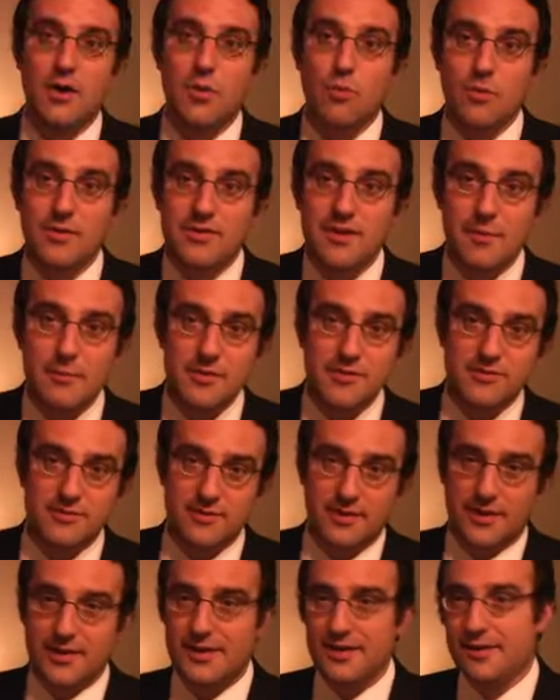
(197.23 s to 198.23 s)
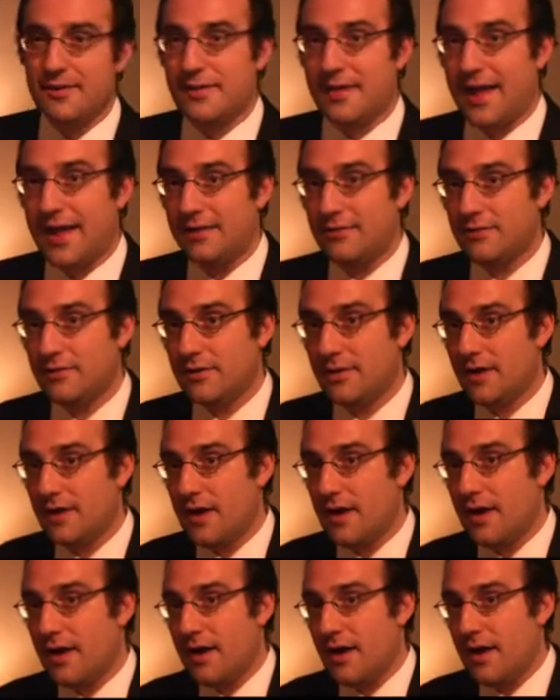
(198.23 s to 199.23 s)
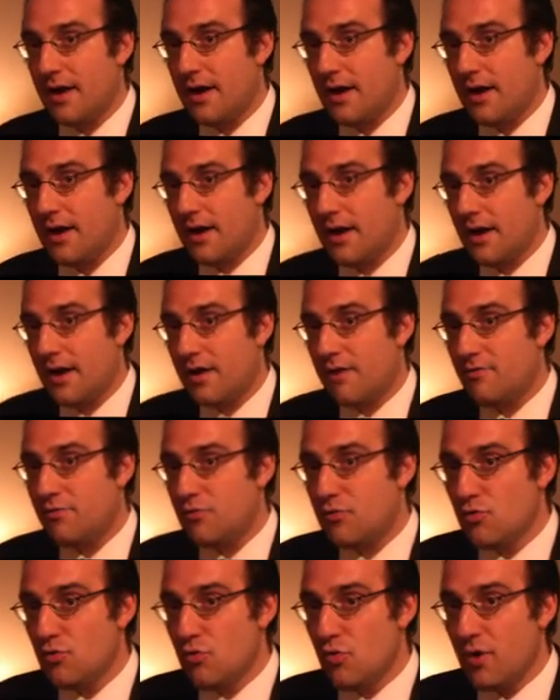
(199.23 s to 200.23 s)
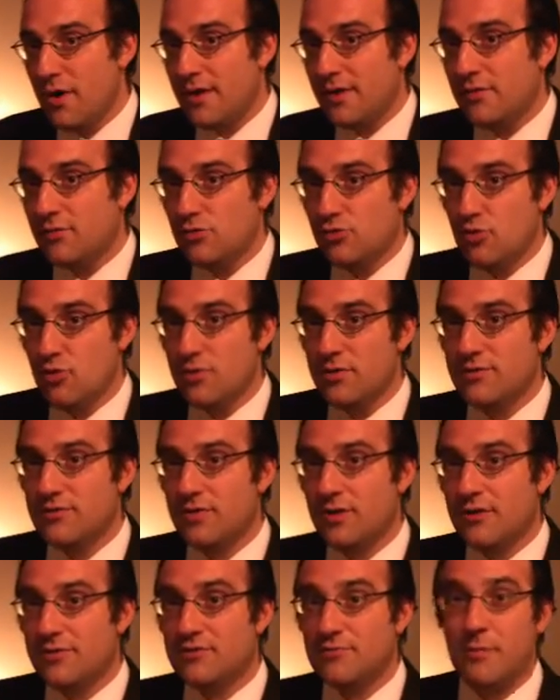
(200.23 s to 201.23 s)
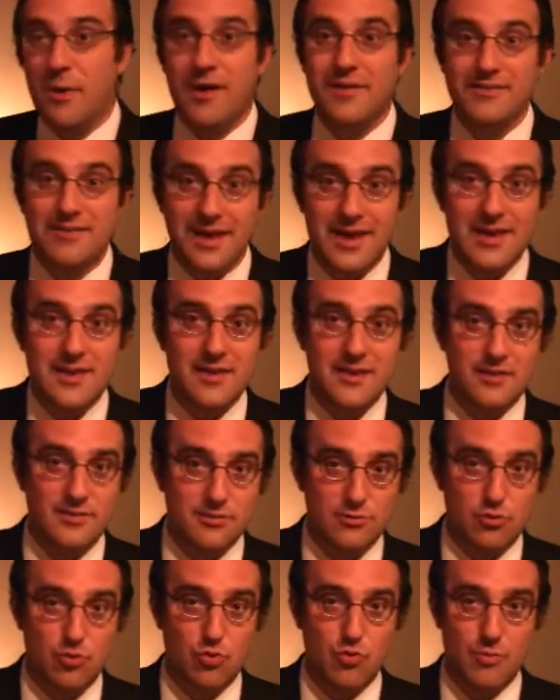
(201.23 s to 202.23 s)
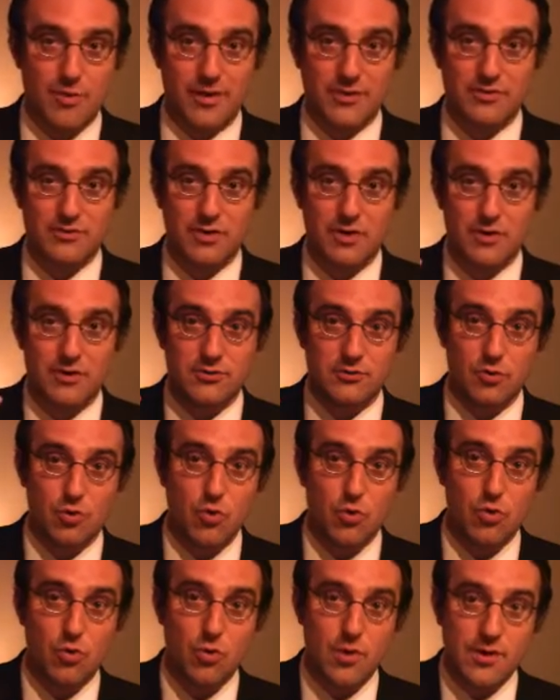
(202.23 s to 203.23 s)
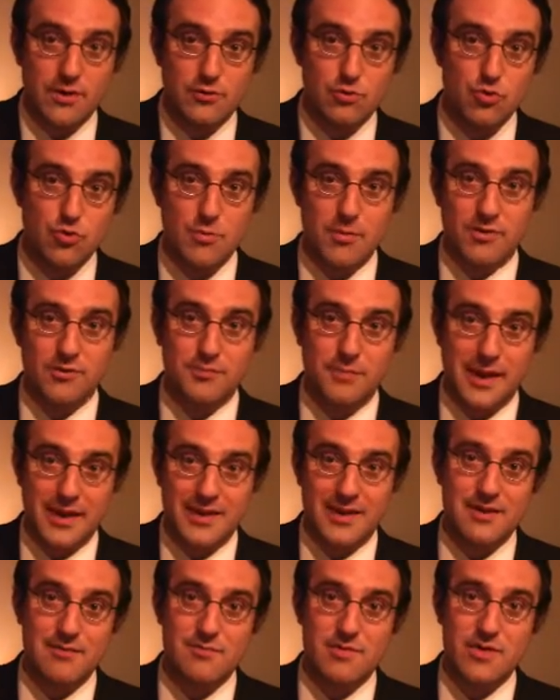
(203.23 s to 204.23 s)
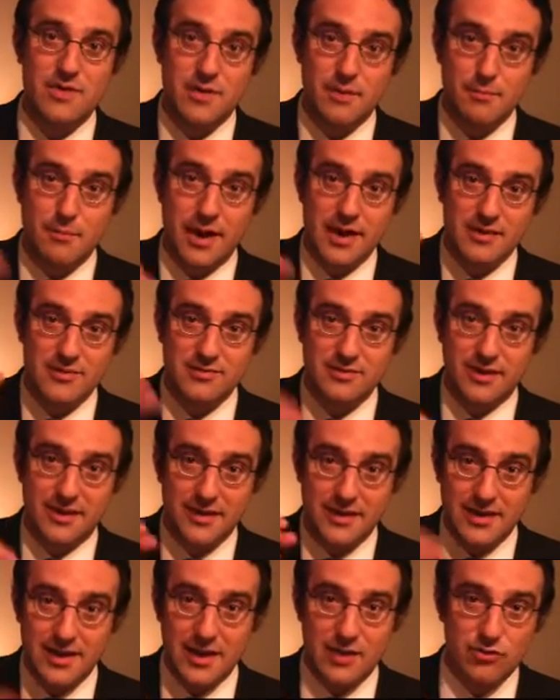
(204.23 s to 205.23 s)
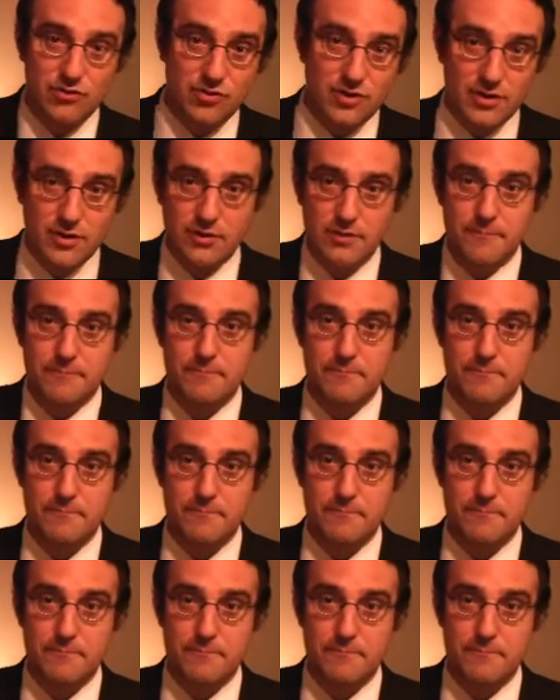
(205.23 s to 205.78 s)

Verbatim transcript: we demonstrated that if you induce spontaneous tumors, slow growing tumors, by giving the mice radiation,